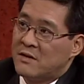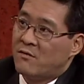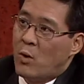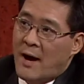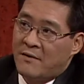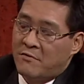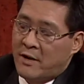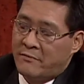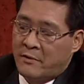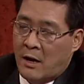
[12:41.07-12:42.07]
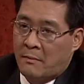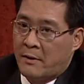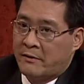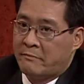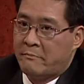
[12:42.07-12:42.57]
on a wide variety of
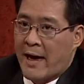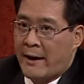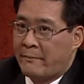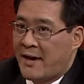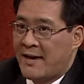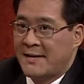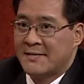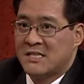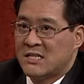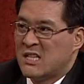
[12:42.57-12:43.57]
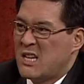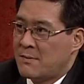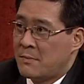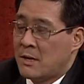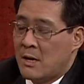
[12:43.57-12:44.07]
topics back pain,
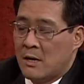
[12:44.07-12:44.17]
sleep,